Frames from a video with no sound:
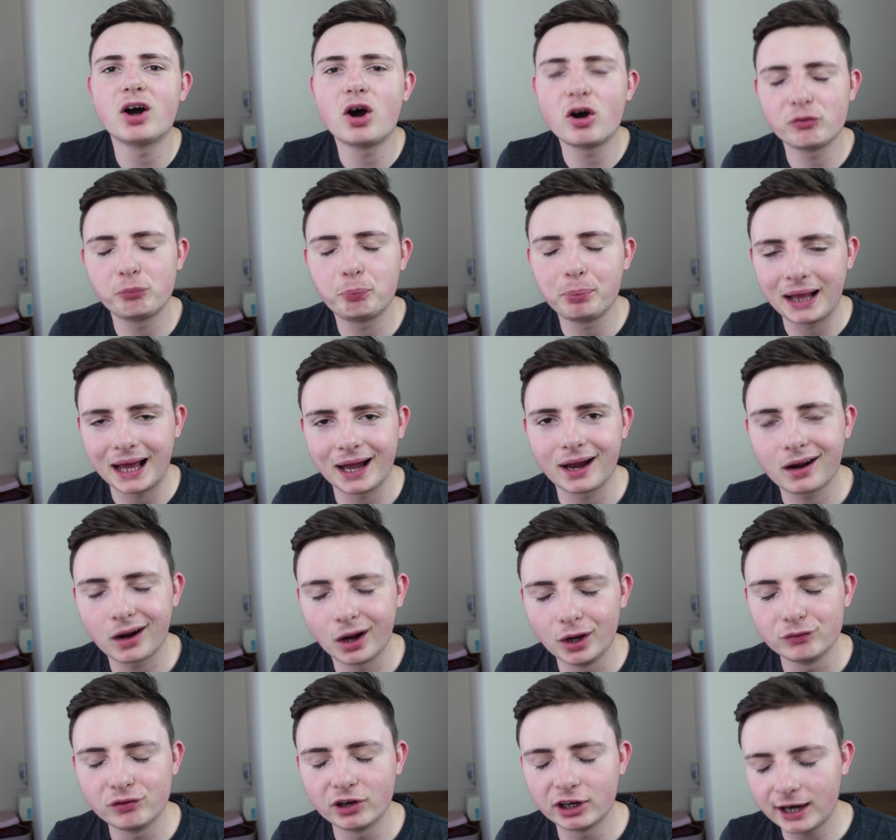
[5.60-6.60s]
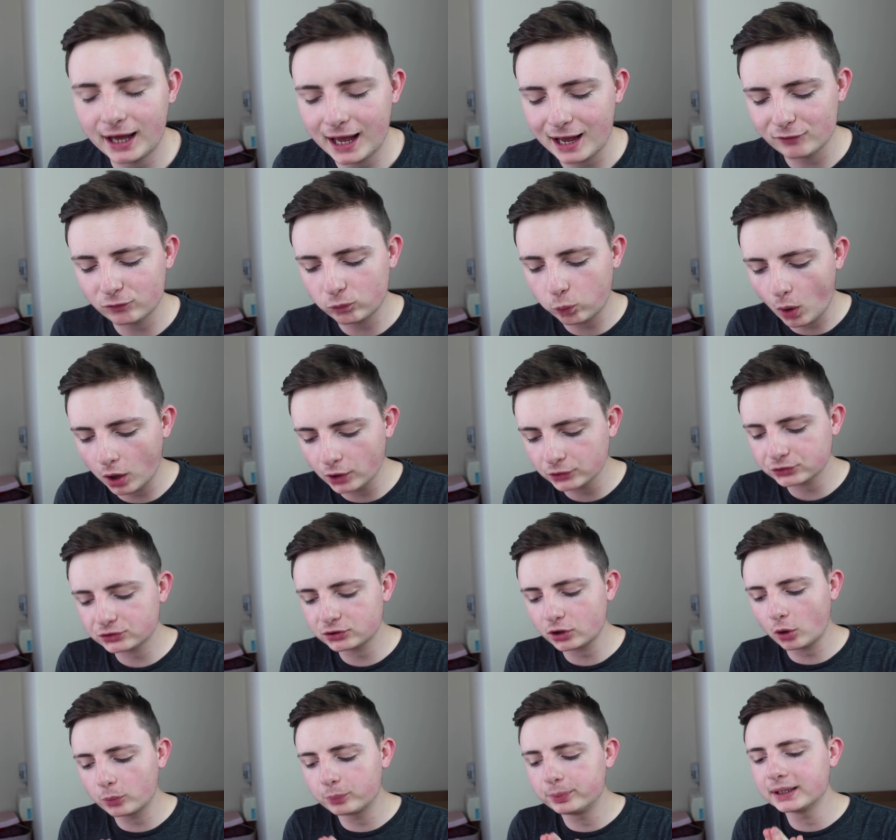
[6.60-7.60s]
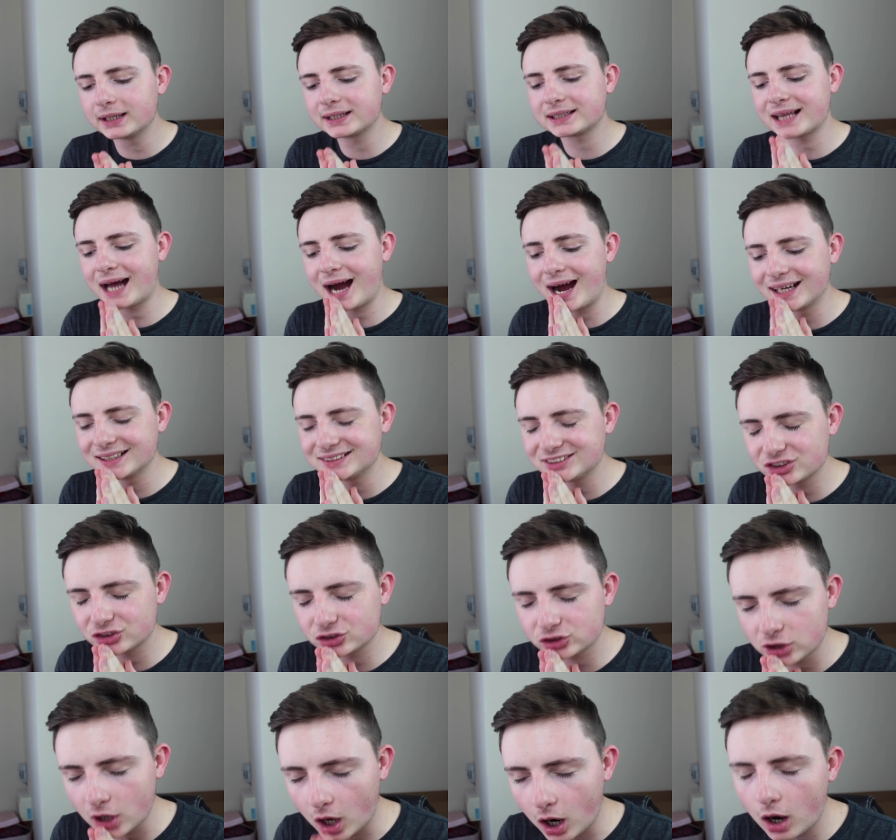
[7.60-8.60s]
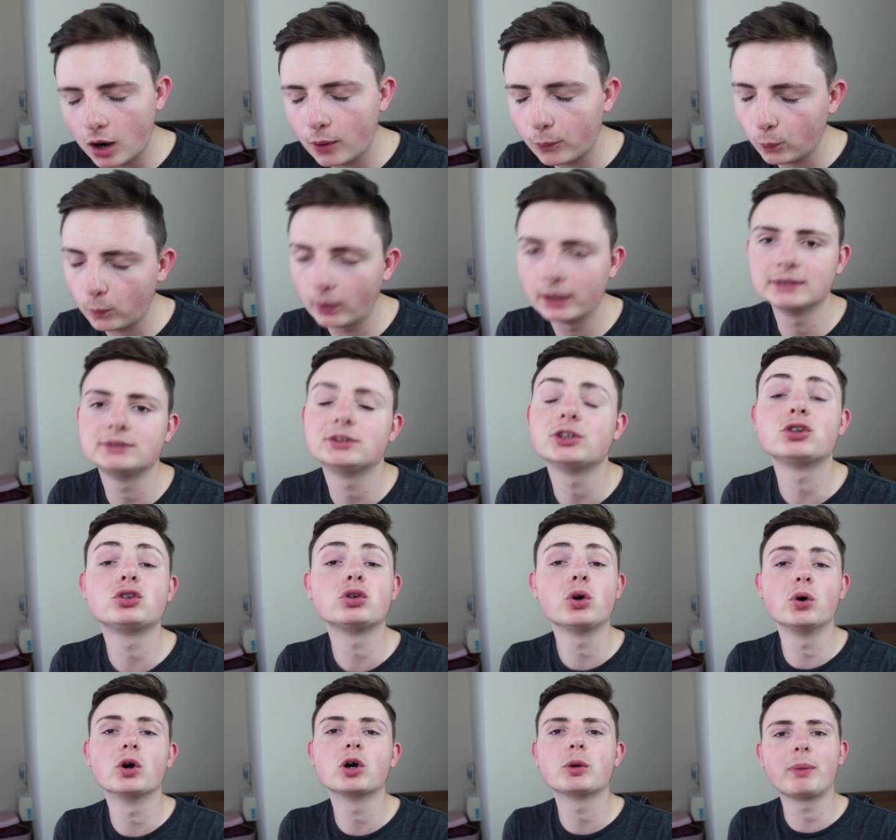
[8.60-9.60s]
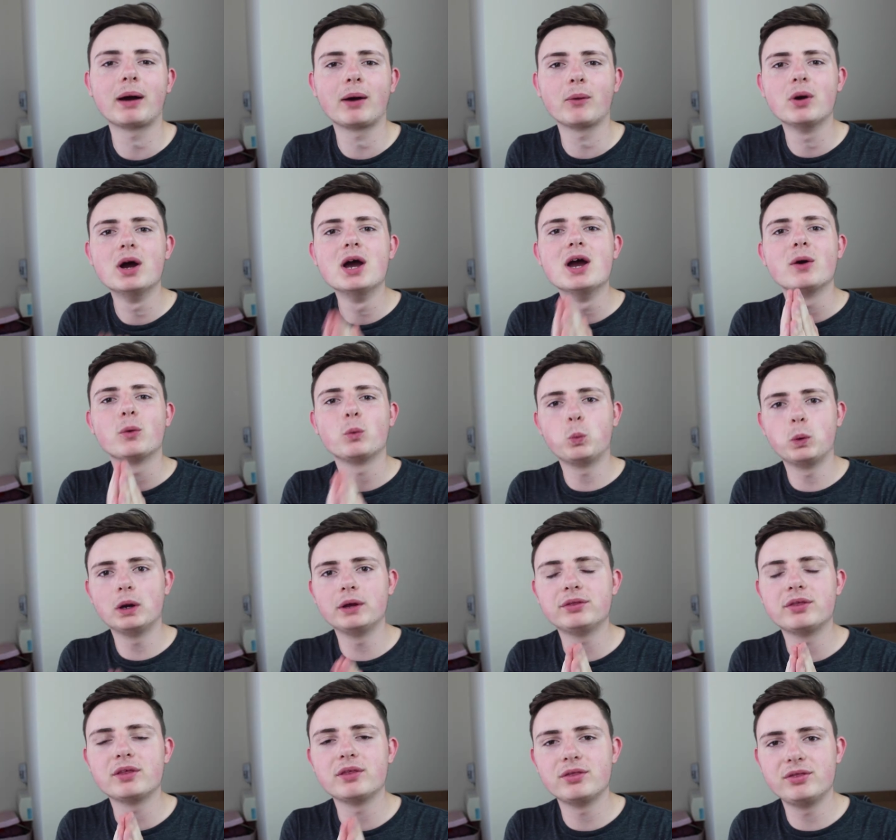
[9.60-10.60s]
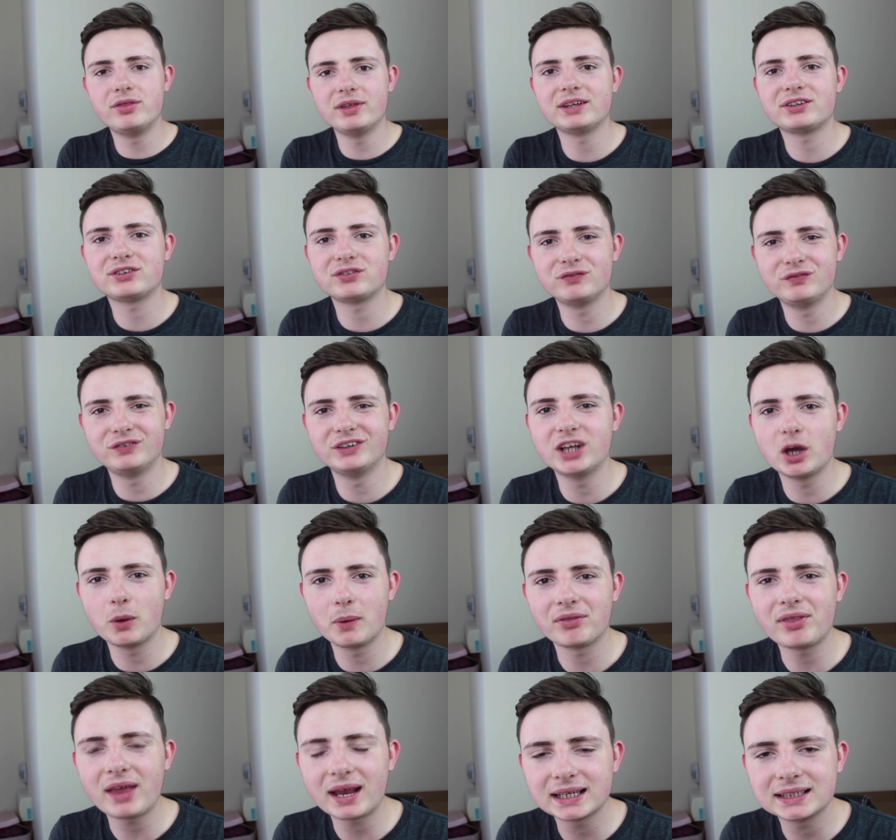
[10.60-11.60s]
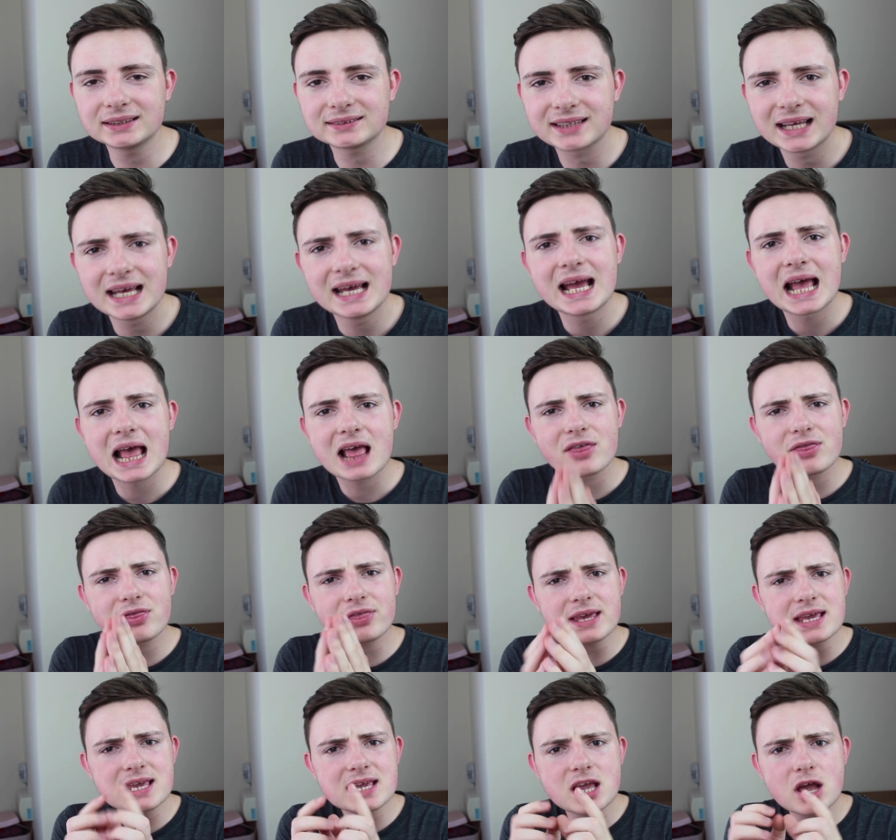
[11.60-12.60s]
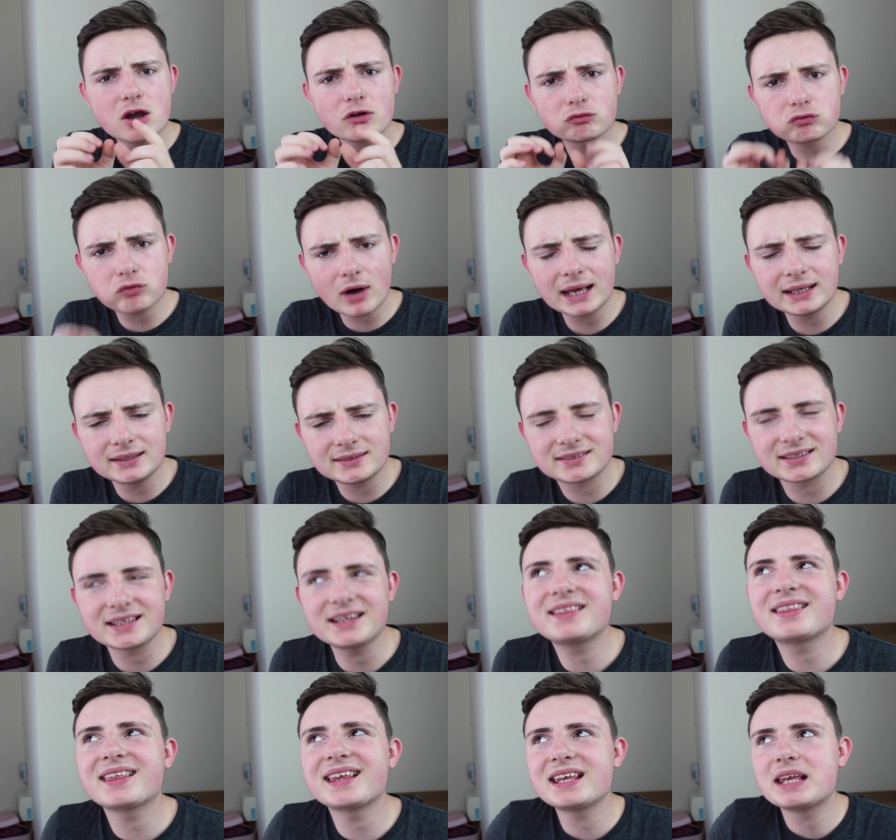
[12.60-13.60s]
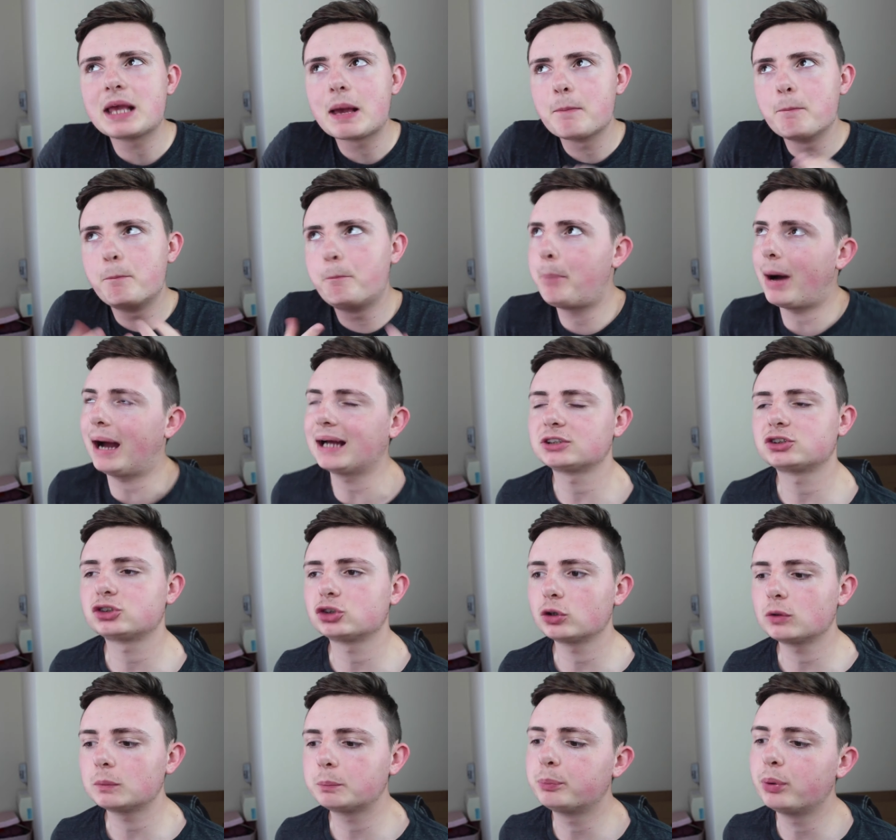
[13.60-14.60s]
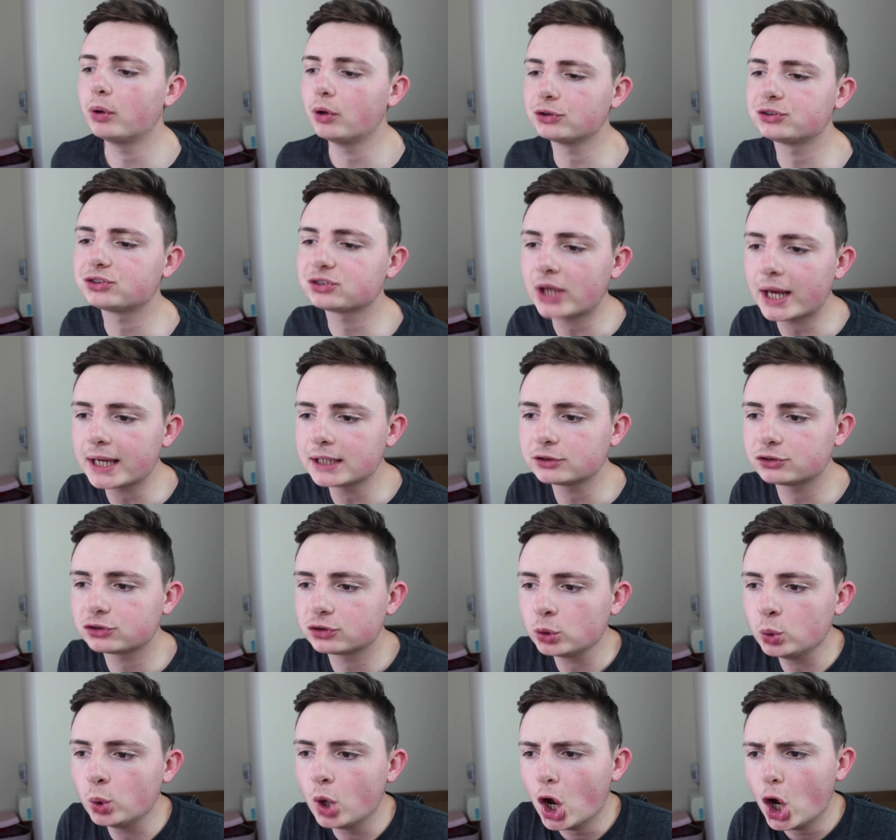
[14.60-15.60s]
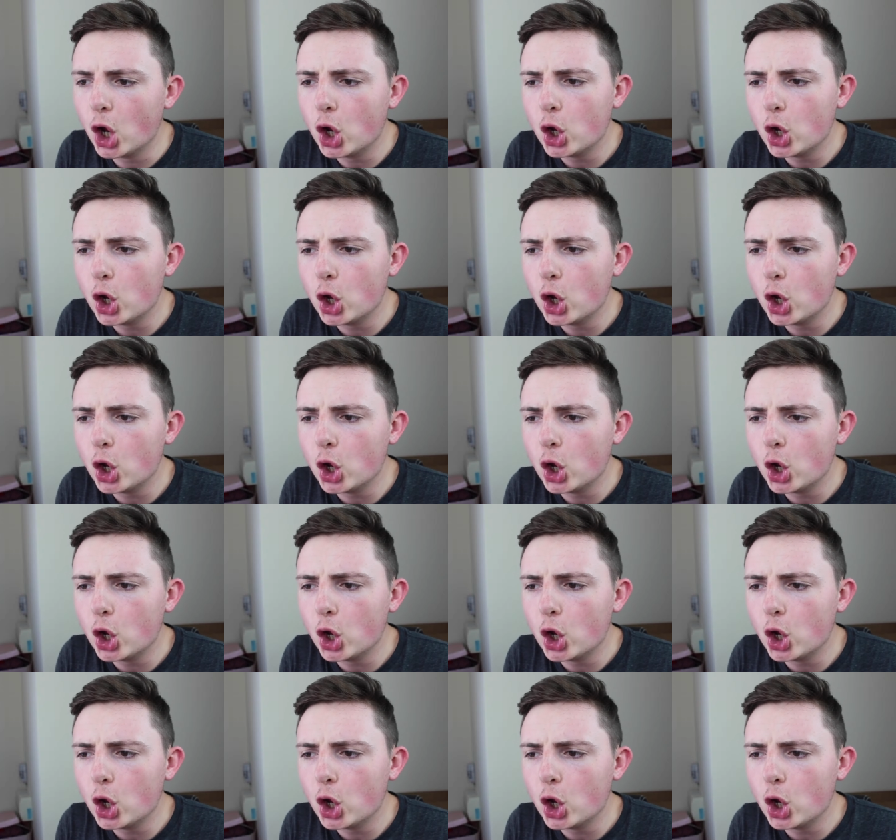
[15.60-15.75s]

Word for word: of Black Clover, and I have one topic that I just can't wait to talk about with this video, and that is the race, the battle per se to